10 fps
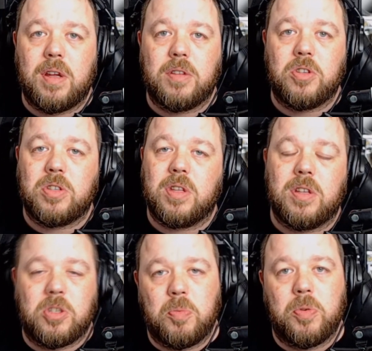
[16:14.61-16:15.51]
just
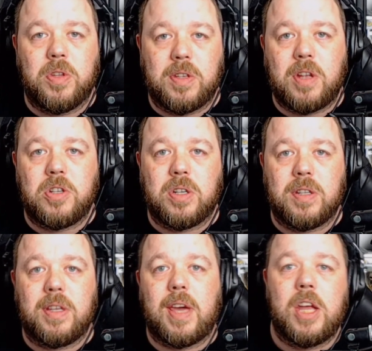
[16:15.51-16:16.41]
someone that's actually going to
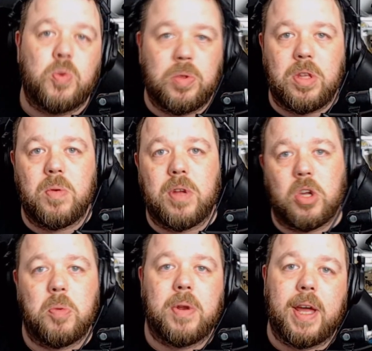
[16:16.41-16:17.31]
engage with you and
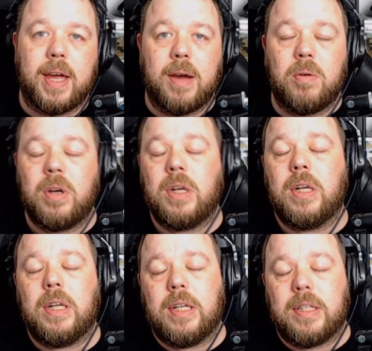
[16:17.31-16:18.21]
come and hang out,
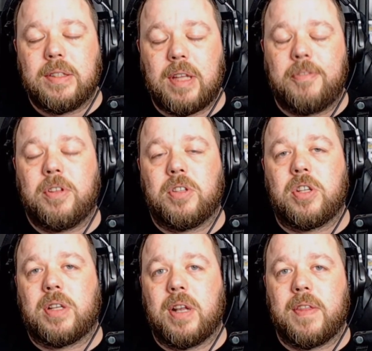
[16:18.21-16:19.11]
definitely
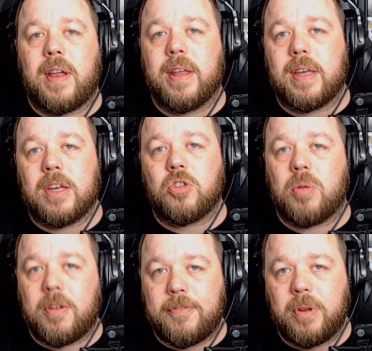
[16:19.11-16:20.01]
just click that link, drop
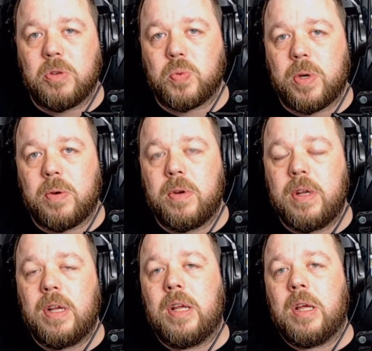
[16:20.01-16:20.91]
that follow as well.
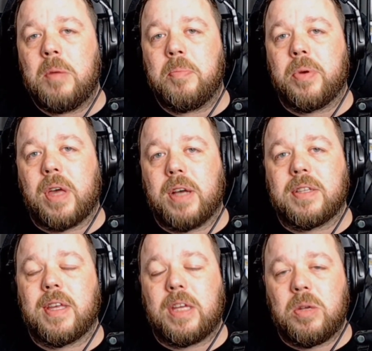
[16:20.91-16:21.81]
But guys,
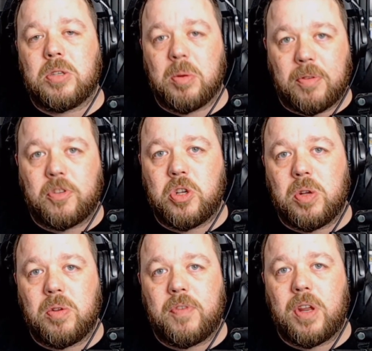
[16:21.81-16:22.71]
thank you so much for tuning
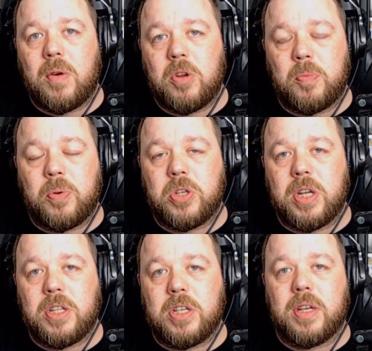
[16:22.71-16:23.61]
in the video. I do
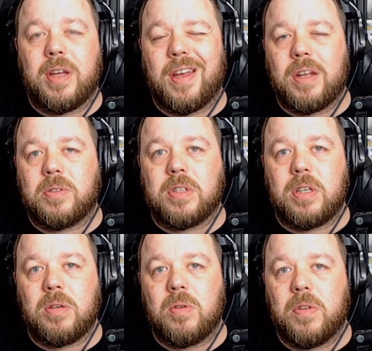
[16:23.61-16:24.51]
appreciate you, and I'll see
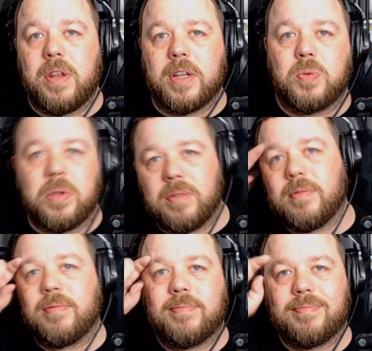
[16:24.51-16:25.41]
you on the next one.
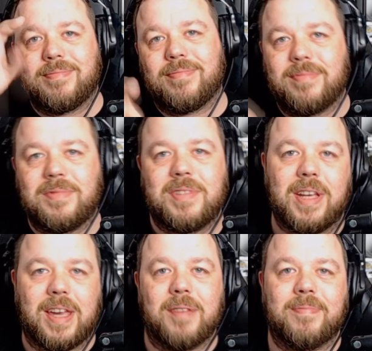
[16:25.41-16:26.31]
Take
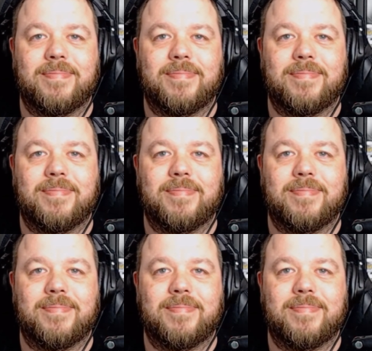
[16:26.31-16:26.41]
care.